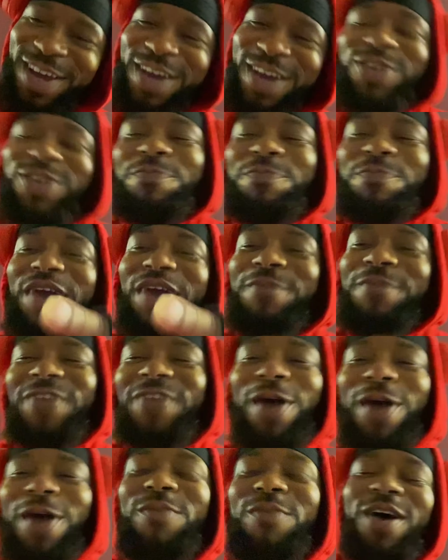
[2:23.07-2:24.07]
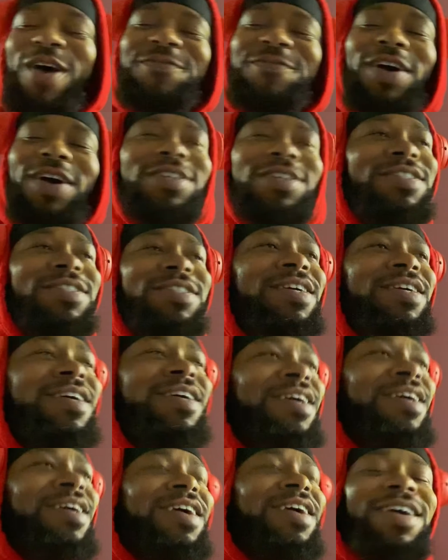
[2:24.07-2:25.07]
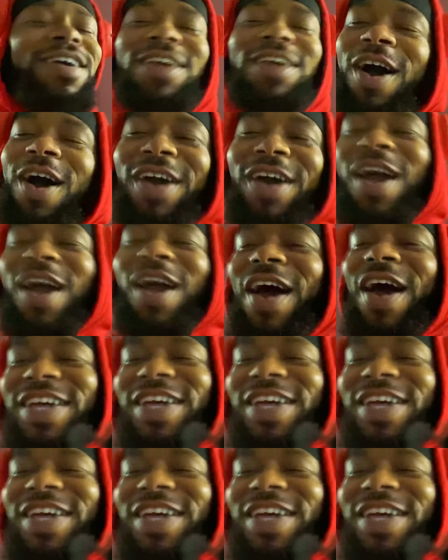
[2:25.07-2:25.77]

You big fat motherfuckers. Y'all ain't